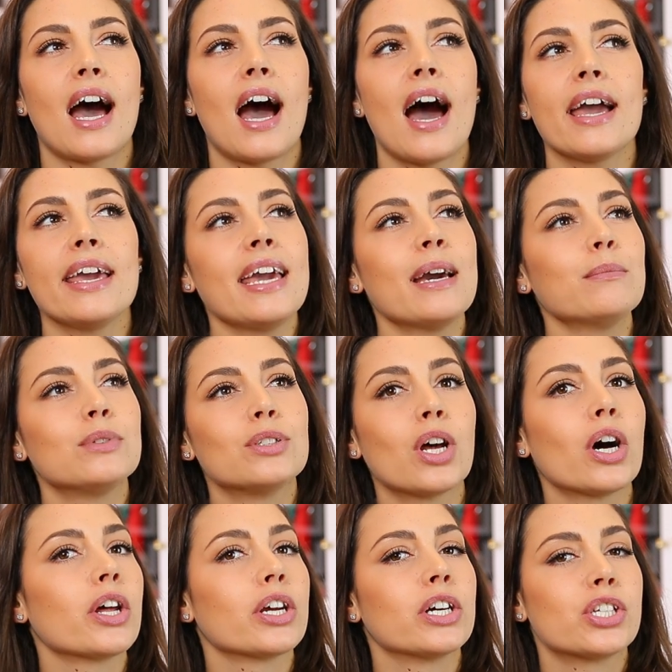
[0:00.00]
am
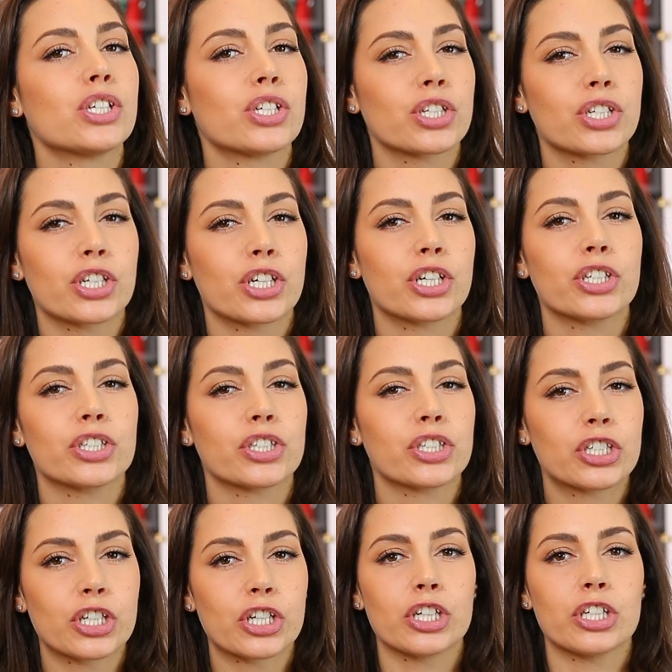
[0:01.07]
not a skirt
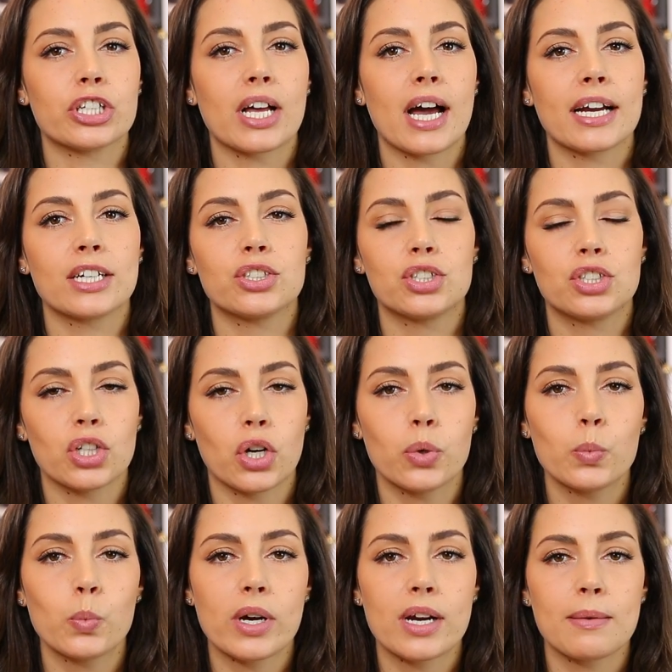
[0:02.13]
girl. I
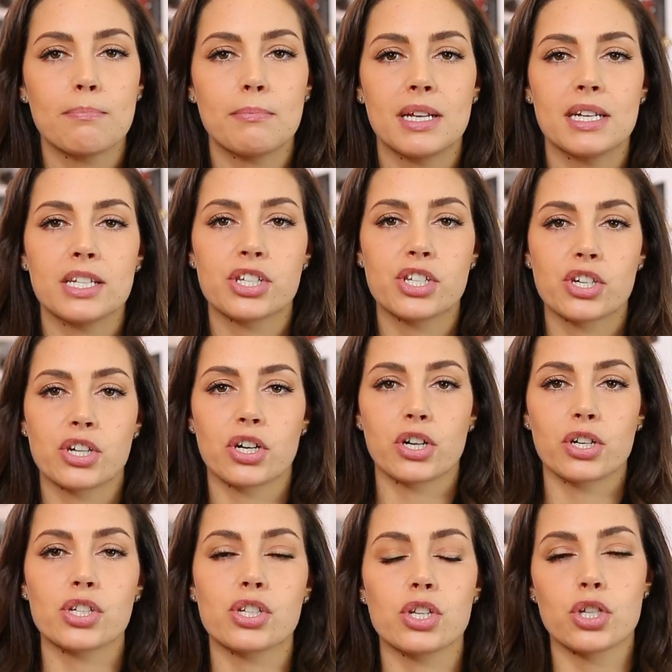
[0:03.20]
don't wear mini
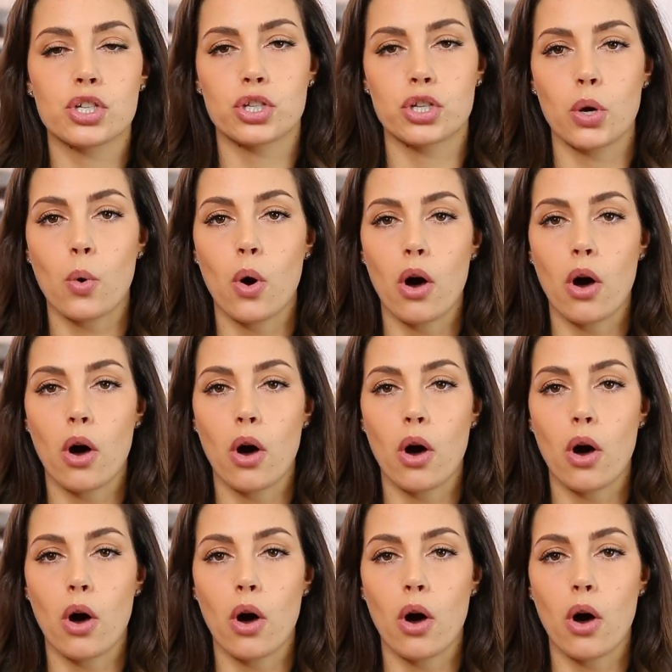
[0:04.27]
skirts so